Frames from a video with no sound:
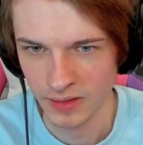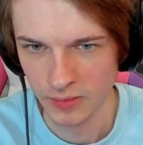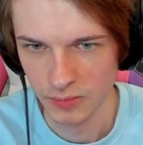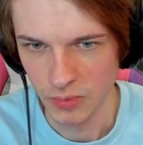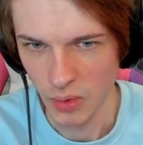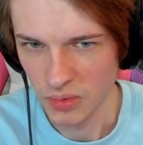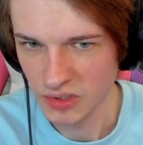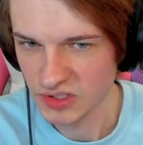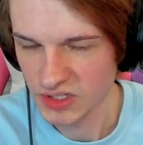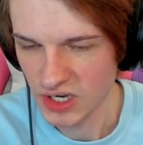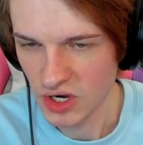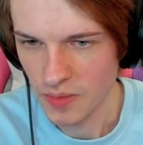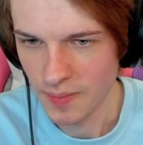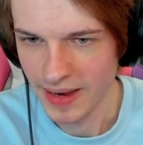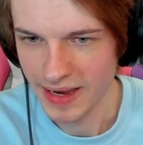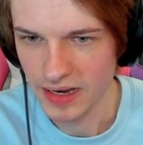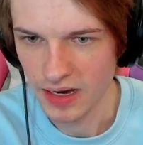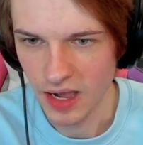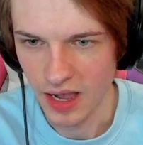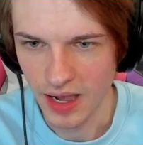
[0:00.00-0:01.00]
What would you say your
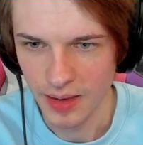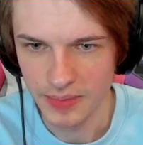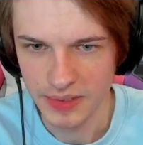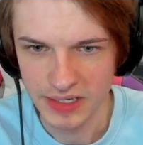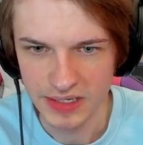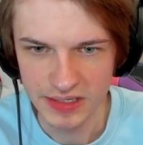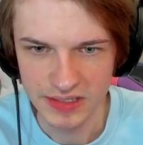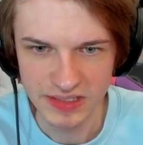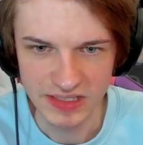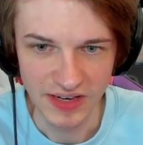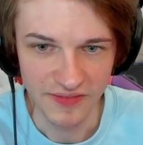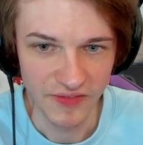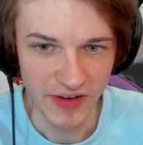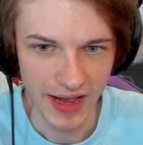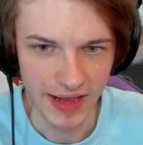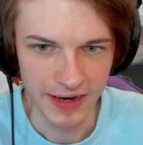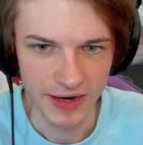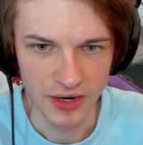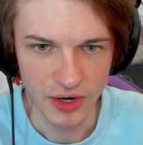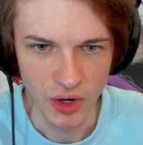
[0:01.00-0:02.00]
main hobby is? I've
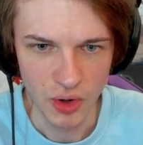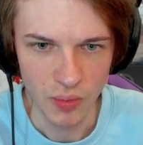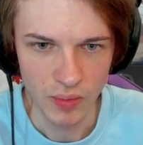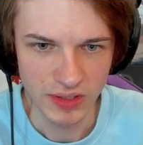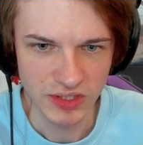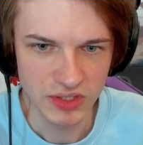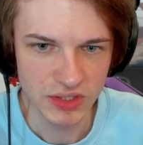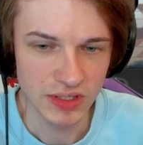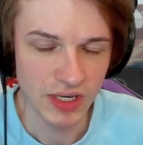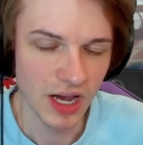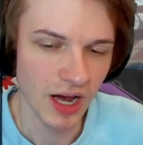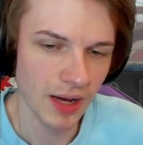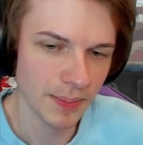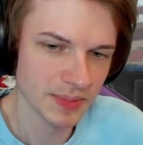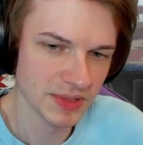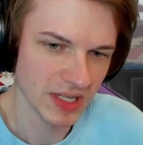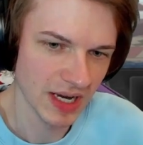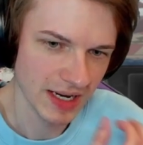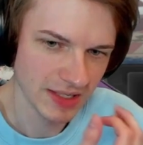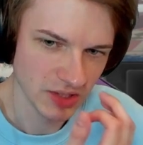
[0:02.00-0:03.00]
got to know. What's cup
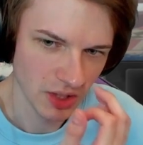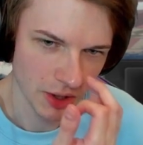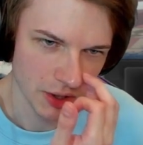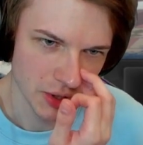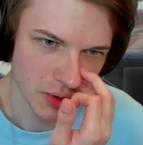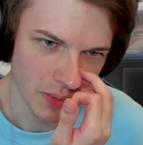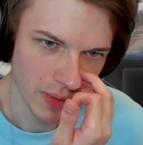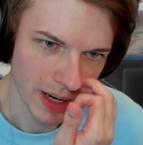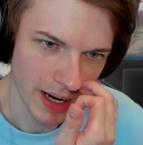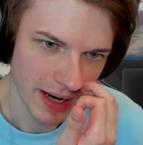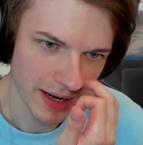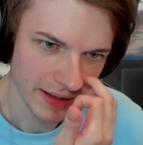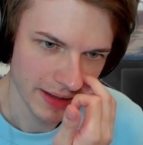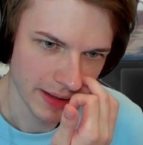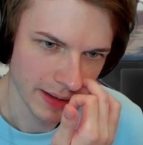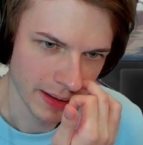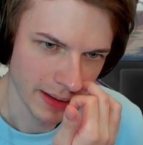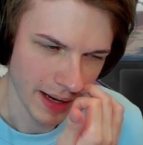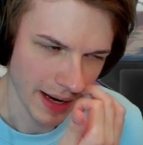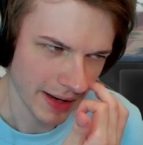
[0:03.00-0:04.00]
size are you
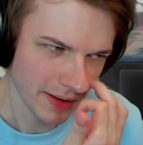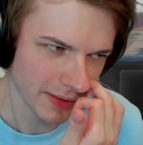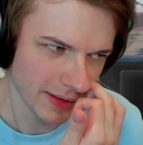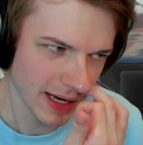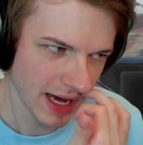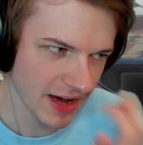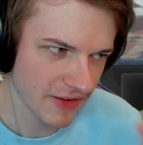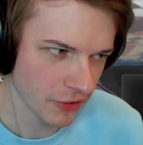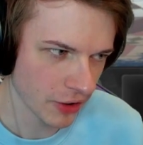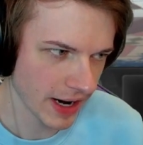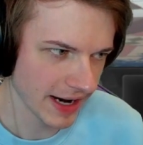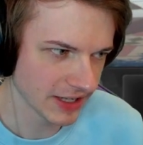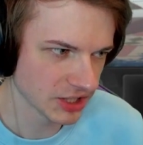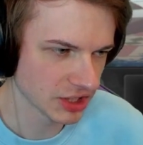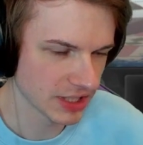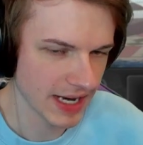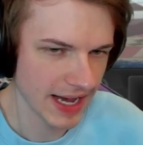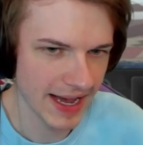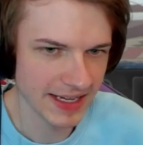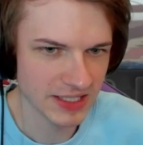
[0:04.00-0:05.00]
rocking? I don't think I ever
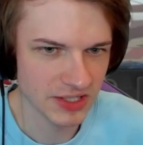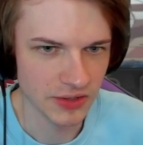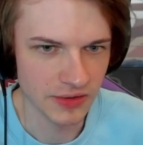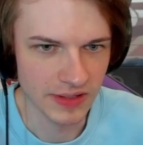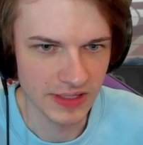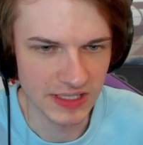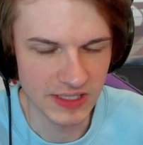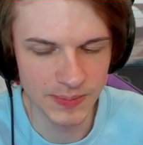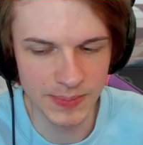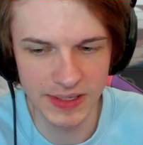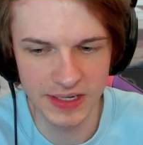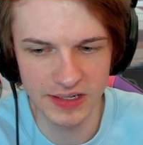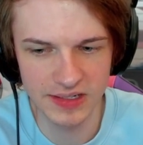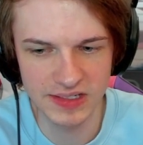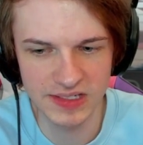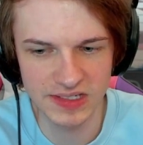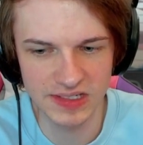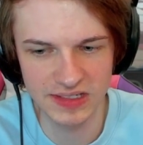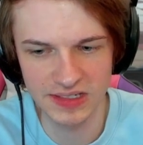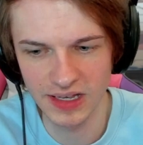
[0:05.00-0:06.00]
actually asked her this,
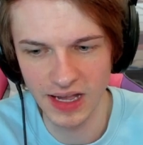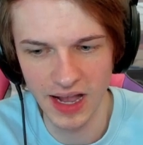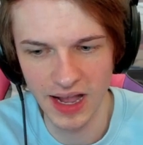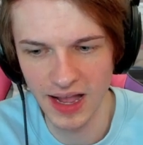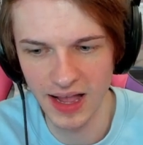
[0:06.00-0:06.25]
because... Uh,